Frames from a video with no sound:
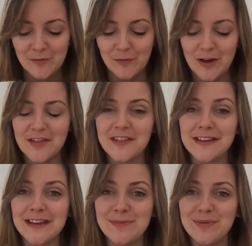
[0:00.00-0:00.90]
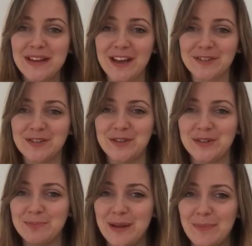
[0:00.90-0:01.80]
rather than anybody else
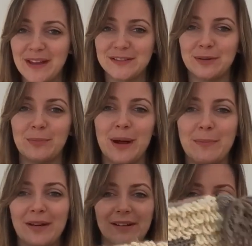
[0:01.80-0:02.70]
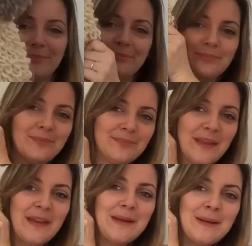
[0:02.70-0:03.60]
choosing me based on my merit.
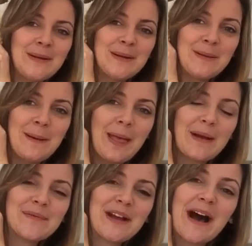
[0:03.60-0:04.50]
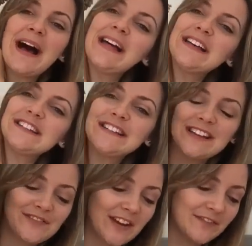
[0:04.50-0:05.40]
But there we are, there's
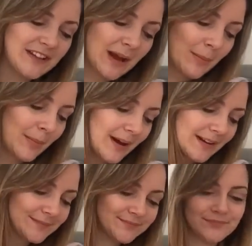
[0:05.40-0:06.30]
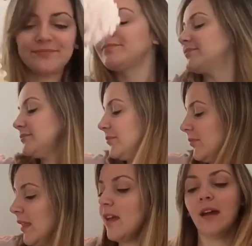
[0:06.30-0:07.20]
another fluffy number.
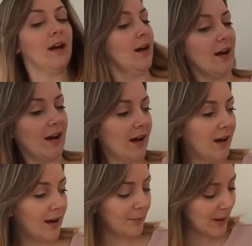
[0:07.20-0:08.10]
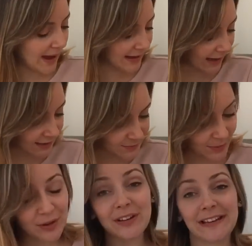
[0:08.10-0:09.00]
Um, and last
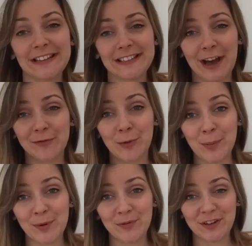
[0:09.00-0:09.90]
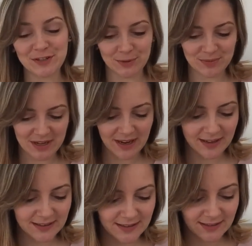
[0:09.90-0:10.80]
but not least, I have one more finished
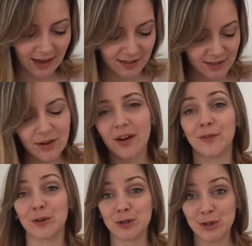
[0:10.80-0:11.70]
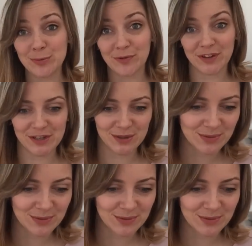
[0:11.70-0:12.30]
object. Actually, no, I've got two more finished